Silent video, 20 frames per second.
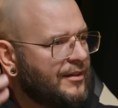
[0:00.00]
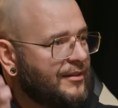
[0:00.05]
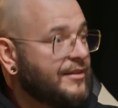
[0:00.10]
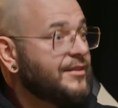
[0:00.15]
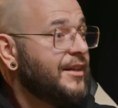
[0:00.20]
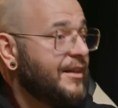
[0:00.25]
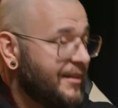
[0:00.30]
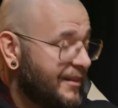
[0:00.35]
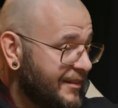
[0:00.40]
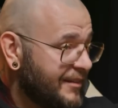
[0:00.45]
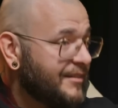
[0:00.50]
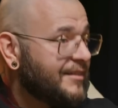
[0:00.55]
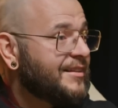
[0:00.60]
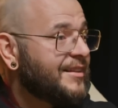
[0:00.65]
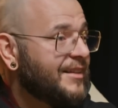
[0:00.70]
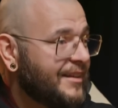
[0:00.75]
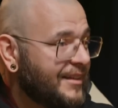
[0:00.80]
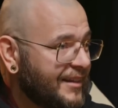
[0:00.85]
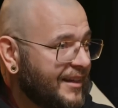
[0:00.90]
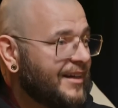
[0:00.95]
Yeah,
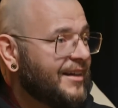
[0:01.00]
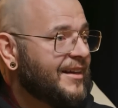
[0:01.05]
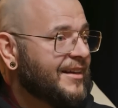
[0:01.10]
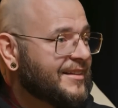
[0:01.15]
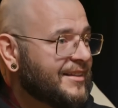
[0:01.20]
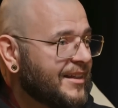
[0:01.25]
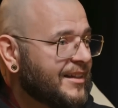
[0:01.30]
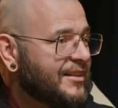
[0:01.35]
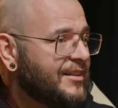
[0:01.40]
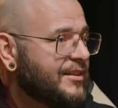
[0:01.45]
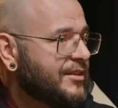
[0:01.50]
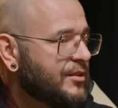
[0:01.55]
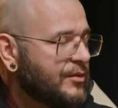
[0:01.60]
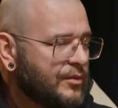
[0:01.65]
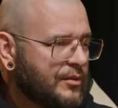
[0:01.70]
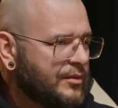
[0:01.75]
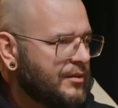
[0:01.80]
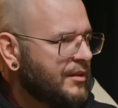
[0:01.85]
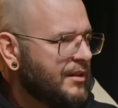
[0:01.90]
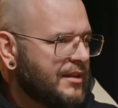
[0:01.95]
yeah, exactly.
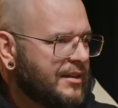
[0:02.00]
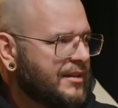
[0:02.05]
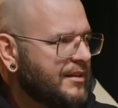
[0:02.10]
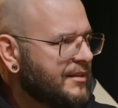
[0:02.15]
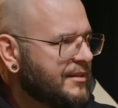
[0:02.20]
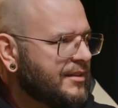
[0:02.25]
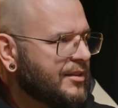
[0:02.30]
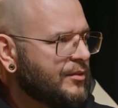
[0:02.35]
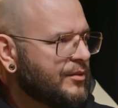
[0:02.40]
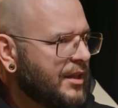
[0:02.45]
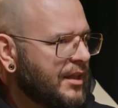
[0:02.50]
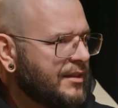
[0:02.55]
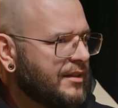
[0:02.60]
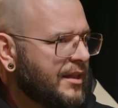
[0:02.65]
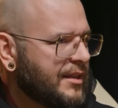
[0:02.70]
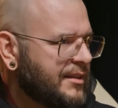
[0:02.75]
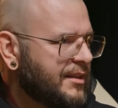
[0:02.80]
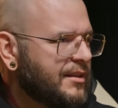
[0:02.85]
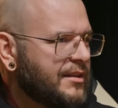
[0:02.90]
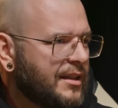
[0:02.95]
So
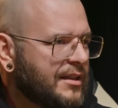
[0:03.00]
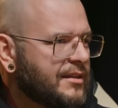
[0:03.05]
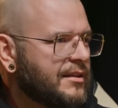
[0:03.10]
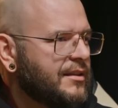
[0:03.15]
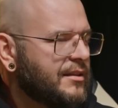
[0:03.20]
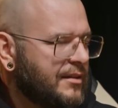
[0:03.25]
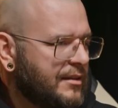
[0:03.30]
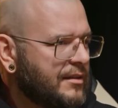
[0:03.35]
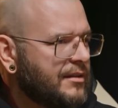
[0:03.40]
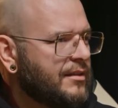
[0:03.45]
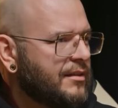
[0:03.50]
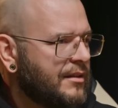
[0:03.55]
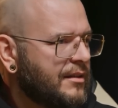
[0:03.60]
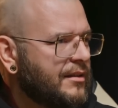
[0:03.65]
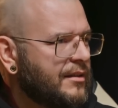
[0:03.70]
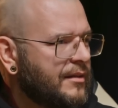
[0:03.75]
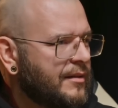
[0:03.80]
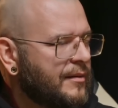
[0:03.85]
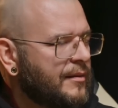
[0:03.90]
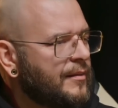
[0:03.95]
that's. I mean, if we
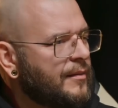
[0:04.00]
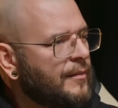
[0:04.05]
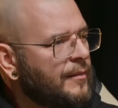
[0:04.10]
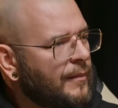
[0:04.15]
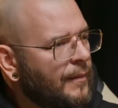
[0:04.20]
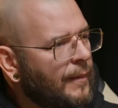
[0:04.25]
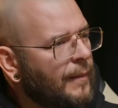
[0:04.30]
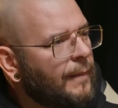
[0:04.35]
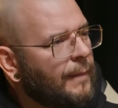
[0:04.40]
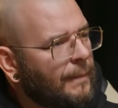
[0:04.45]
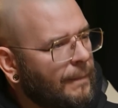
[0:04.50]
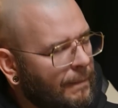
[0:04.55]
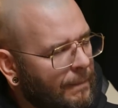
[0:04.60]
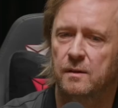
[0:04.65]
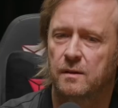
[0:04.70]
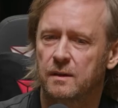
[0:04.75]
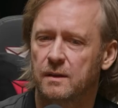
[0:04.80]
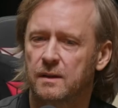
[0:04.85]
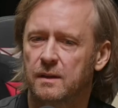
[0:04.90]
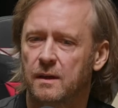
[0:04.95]
are transparent,
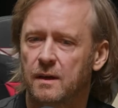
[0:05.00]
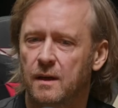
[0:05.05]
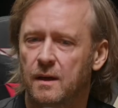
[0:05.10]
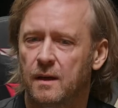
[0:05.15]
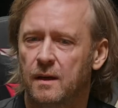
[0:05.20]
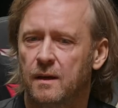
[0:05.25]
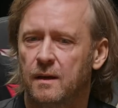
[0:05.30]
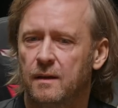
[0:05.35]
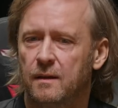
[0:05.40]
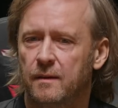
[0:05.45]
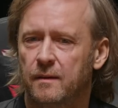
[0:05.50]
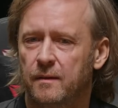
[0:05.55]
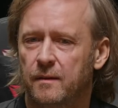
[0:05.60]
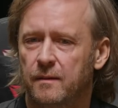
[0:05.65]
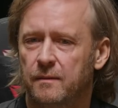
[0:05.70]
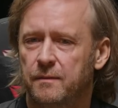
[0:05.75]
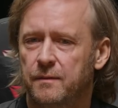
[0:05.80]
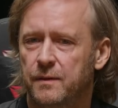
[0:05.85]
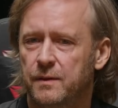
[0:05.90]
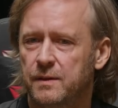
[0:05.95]
like,
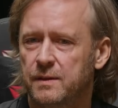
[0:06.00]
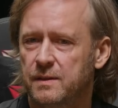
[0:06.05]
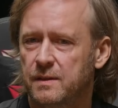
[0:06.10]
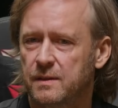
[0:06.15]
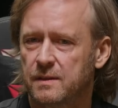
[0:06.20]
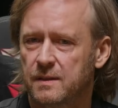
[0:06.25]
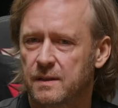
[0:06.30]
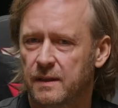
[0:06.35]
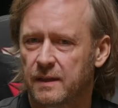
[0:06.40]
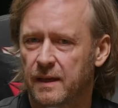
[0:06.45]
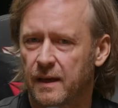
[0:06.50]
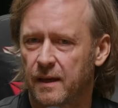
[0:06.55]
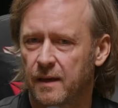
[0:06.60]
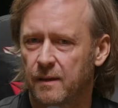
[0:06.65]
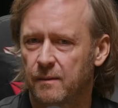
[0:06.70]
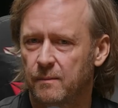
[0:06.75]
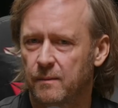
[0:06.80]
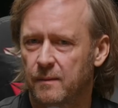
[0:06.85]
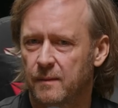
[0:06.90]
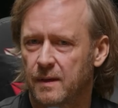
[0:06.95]
first is the
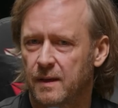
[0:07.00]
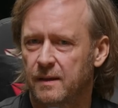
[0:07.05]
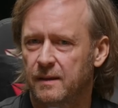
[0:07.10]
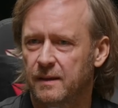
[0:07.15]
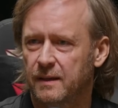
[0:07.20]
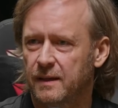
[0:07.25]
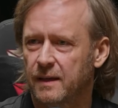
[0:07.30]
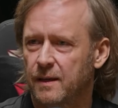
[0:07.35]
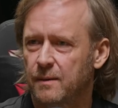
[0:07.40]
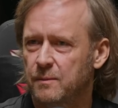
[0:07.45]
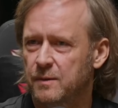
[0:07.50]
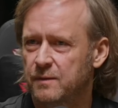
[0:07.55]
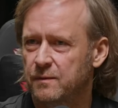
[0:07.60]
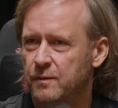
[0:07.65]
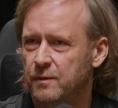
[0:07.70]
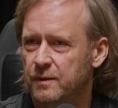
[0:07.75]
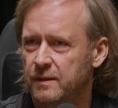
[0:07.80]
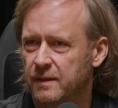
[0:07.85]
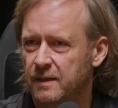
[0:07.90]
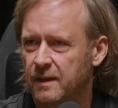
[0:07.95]
game, and the game is
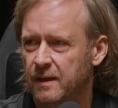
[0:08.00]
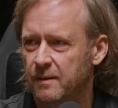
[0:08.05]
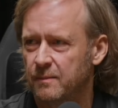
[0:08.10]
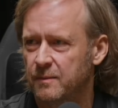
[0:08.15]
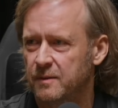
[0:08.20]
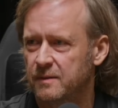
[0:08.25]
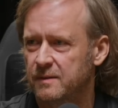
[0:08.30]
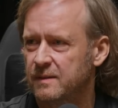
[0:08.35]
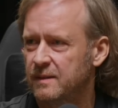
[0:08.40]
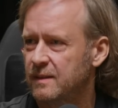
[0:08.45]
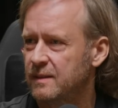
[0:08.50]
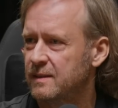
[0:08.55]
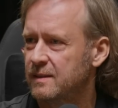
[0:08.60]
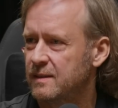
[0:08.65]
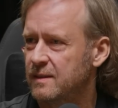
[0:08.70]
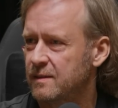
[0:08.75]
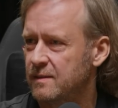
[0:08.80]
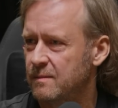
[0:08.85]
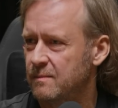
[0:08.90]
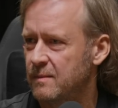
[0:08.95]
for the gamers. The list
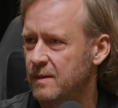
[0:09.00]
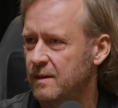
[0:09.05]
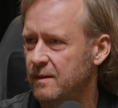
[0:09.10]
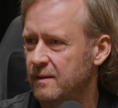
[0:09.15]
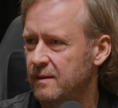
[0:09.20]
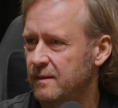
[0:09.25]
doesn't matter.